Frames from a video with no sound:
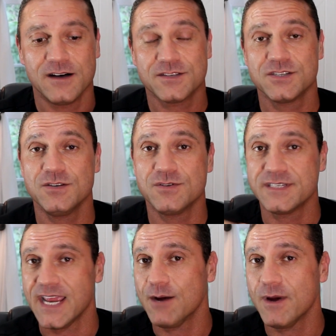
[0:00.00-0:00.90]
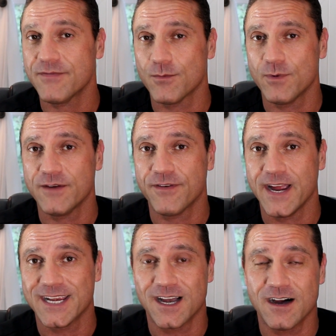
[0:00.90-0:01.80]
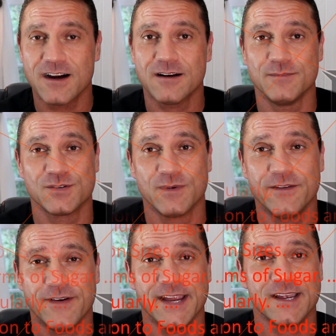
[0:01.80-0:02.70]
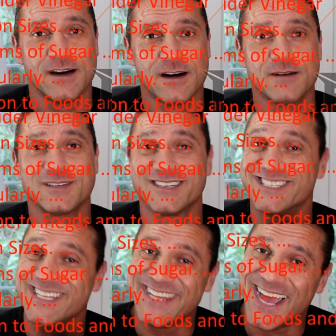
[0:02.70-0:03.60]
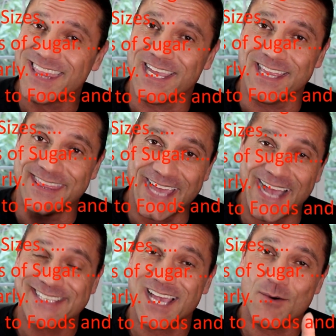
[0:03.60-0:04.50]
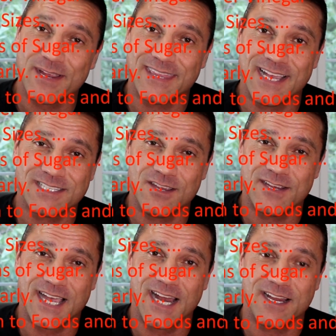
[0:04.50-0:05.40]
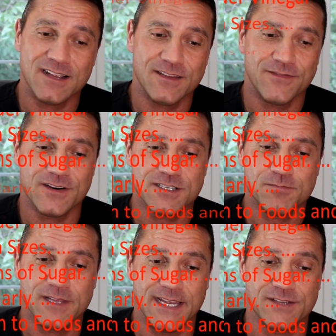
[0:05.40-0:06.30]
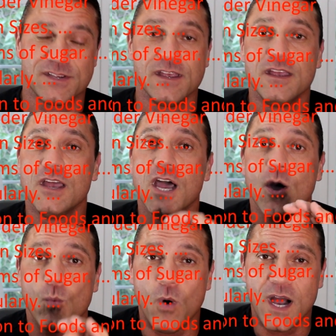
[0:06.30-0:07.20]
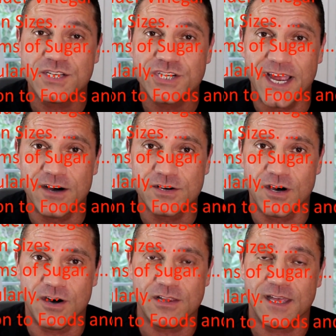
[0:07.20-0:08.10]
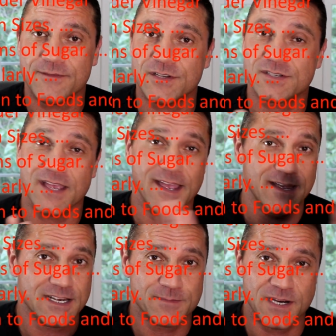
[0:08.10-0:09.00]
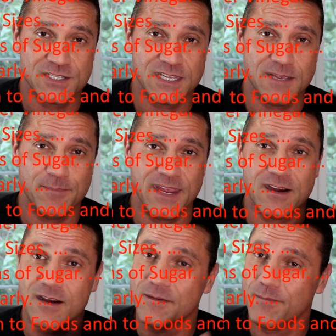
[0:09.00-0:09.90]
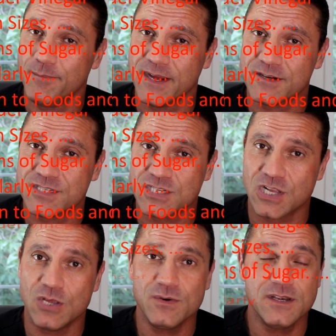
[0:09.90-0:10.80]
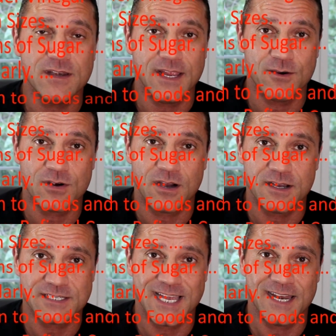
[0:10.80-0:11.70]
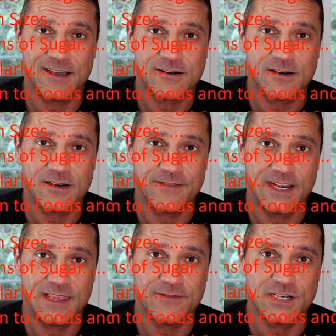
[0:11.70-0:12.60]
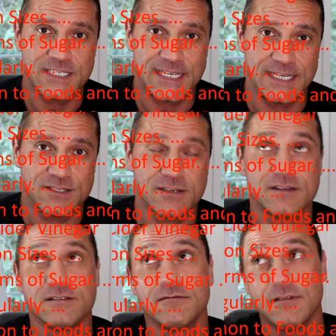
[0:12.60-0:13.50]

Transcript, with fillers: Also, too, stay away from refined carbs. Refined carbs are deadly. That's how you got here in the first place. Watch your alcohol levels, especially beer. Beer is just gluten. It will cause non-alcoholic fatty liver disease.